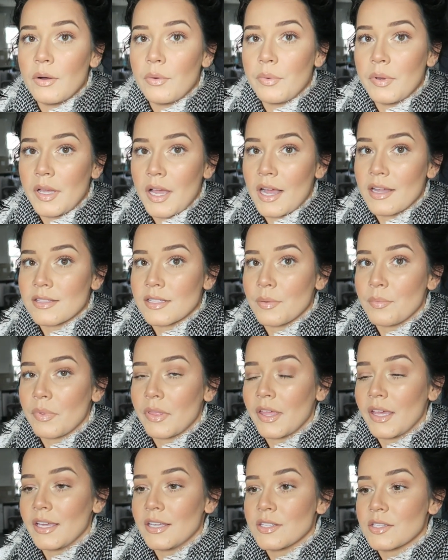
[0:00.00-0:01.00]
we got some
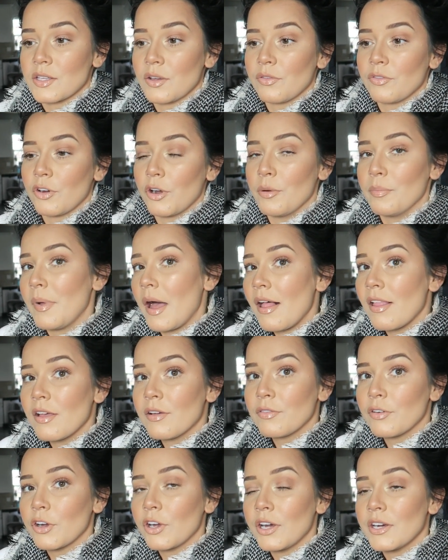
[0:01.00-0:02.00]
things for Bella
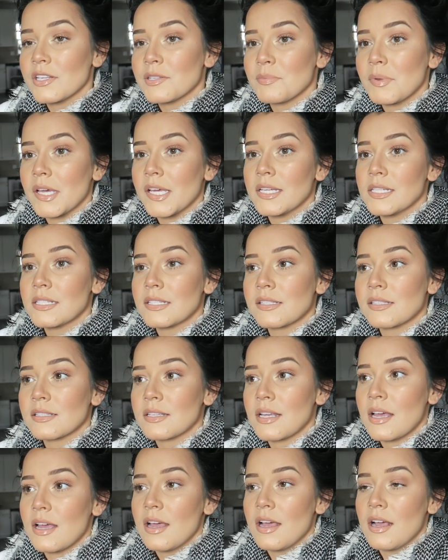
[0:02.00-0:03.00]
for
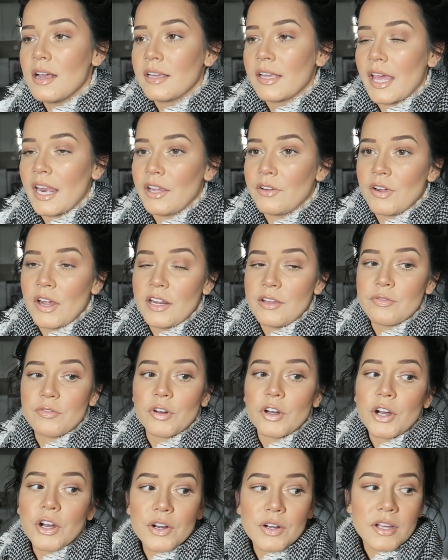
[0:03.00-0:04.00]
Christmas, getting ready
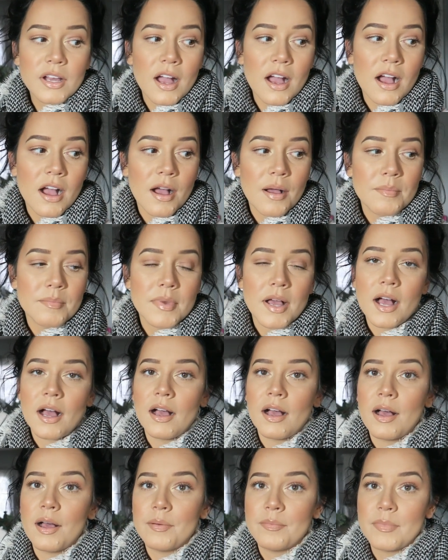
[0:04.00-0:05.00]
for her to come,
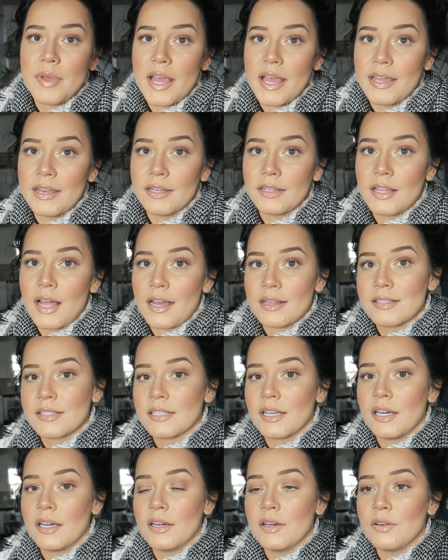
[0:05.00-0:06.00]
um, and lots
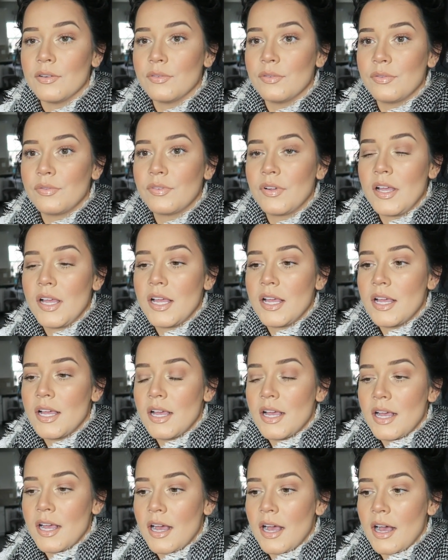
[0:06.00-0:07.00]
of
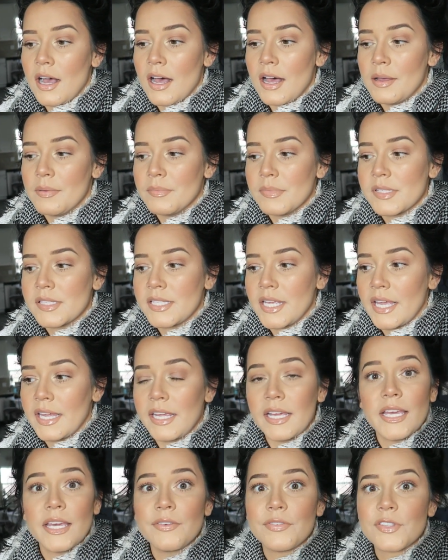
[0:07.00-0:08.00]
Um,
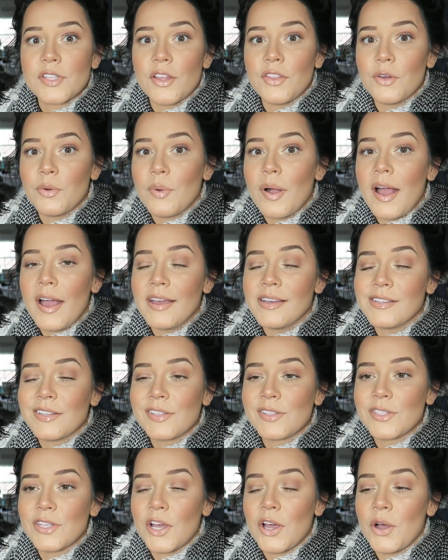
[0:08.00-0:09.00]
Santa gifts on the way.
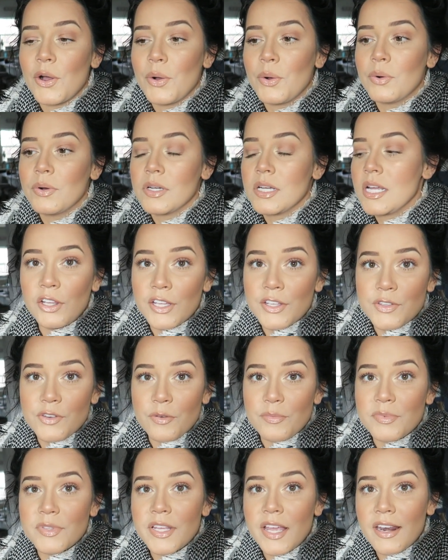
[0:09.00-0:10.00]
So a list
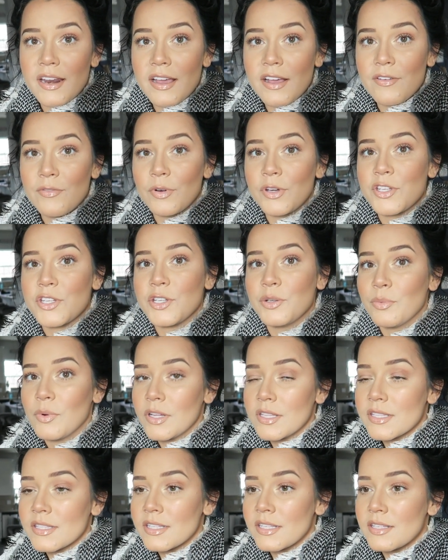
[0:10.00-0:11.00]
from Santa of what she
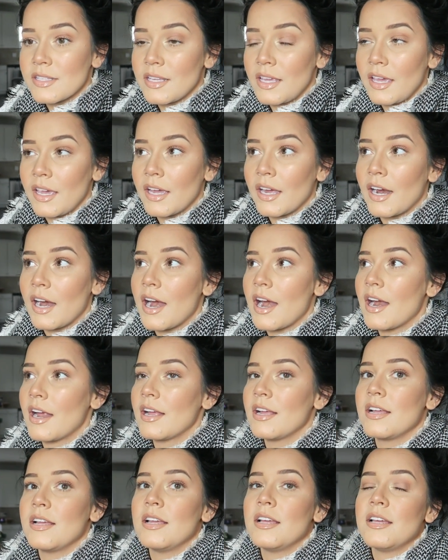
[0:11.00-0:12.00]
wants this
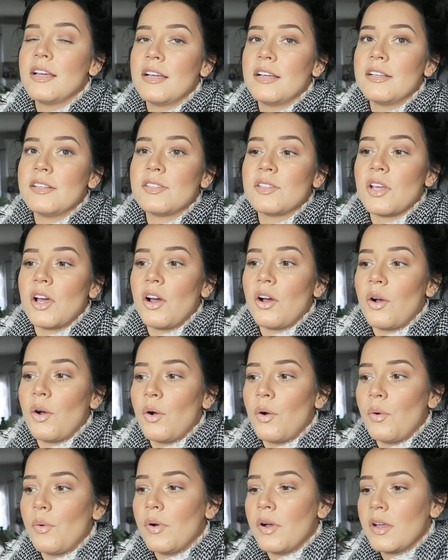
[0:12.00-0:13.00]
year.
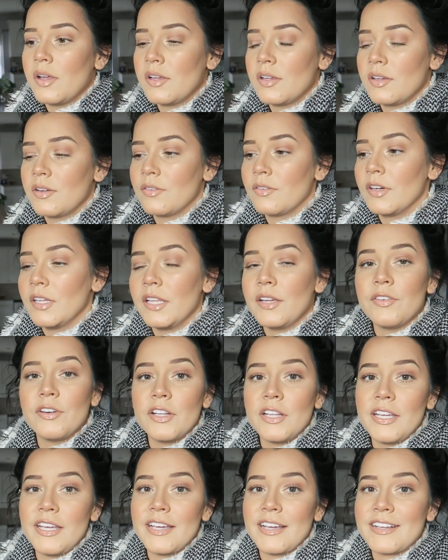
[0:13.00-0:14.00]
So really,
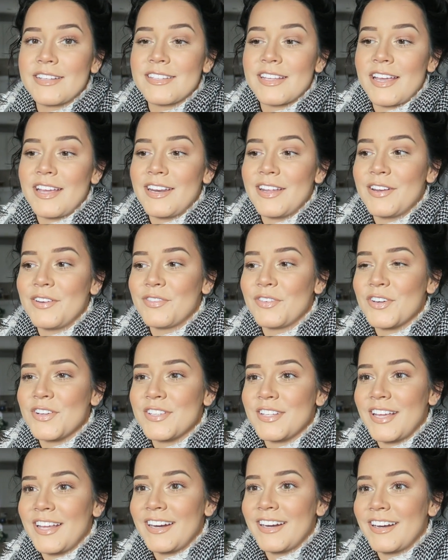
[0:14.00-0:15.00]
really excited for
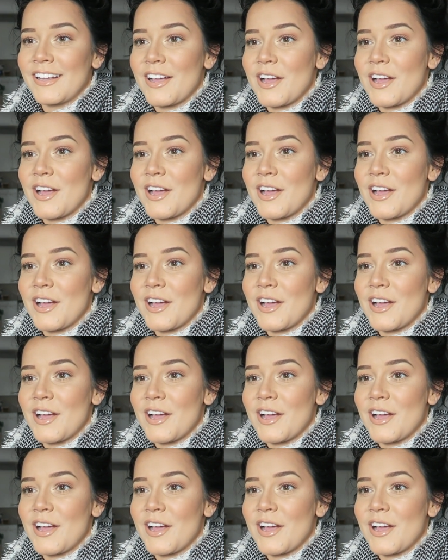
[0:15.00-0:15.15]
Santa to